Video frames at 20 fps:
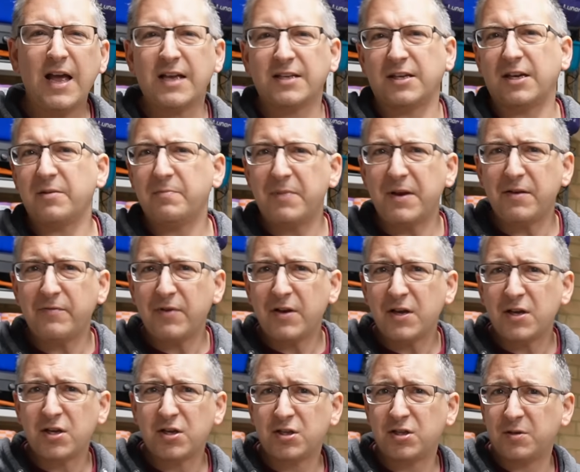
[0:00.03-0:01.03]
So I had a bit of
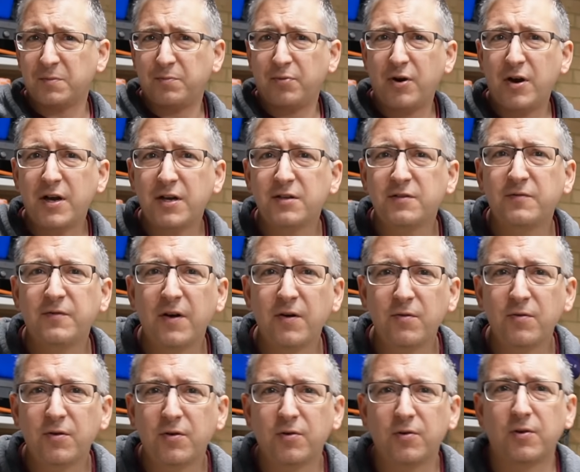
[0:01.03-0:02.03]
a surprise
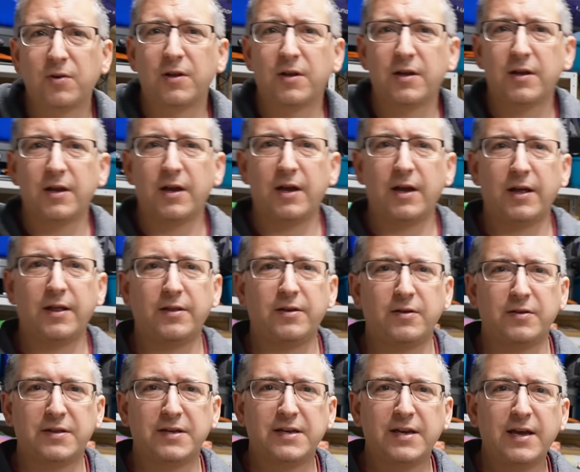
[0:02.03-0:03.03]
phone call the
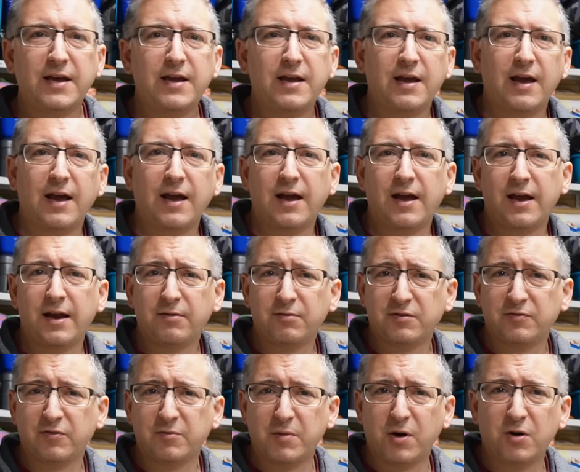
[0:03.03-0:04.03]
other day. It was
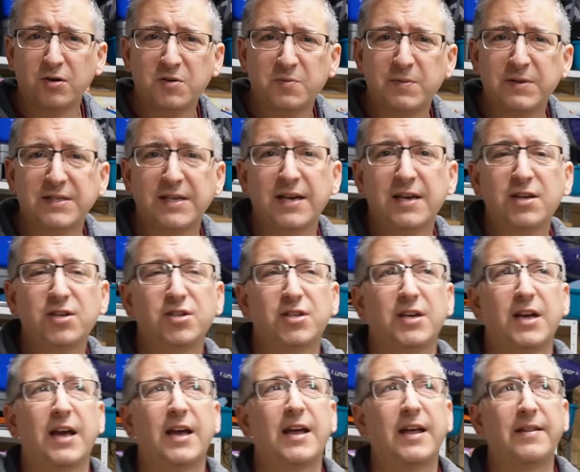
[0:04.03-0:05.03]
from Octopus
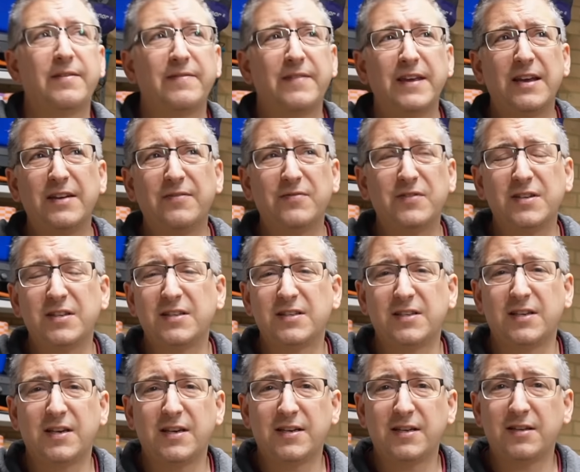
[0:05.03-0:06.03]
Energy, and they've
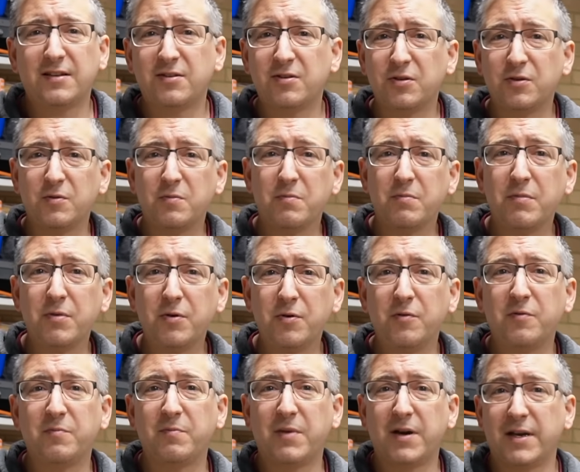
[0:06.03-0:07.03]
decided to
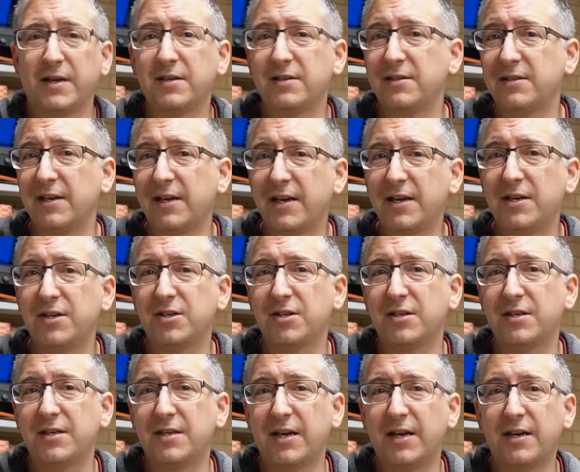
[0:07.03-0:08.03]
move my
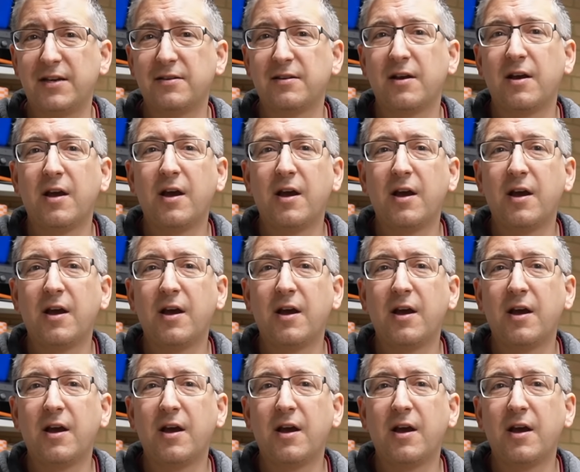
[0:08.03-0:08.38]
installation date